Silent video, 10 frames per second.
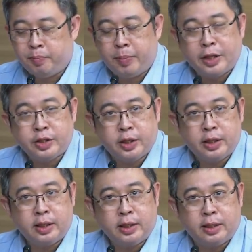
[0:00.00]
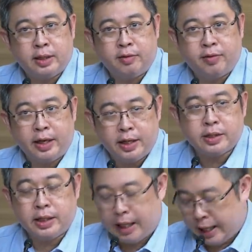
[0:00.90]
patient, in fact,
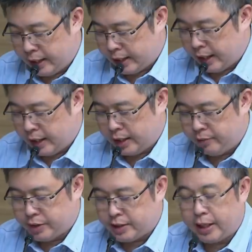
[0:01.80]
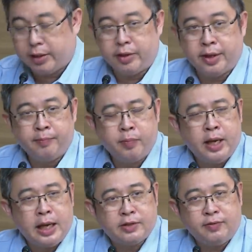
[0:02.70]
is in the higher risk category.
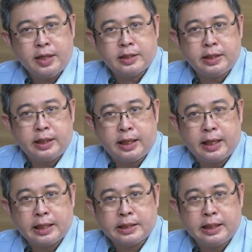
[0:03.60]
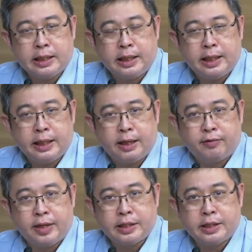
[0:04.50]
As far as the cluster
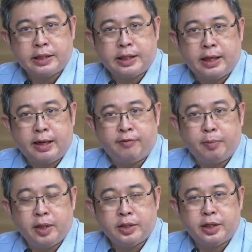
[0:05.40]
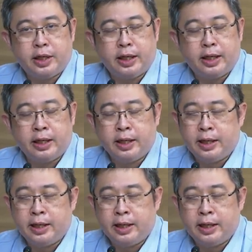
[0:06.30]
of cases that have emerged in the